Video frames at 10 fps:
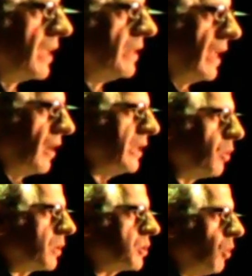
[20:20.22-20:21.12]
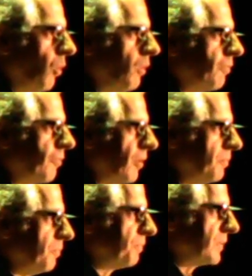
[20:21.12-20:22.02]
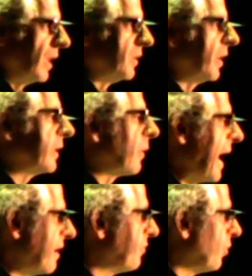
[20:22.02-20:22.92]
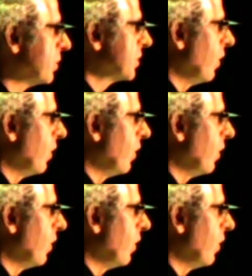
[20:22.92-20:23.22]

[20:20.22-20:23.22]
then I got a call from another Air Force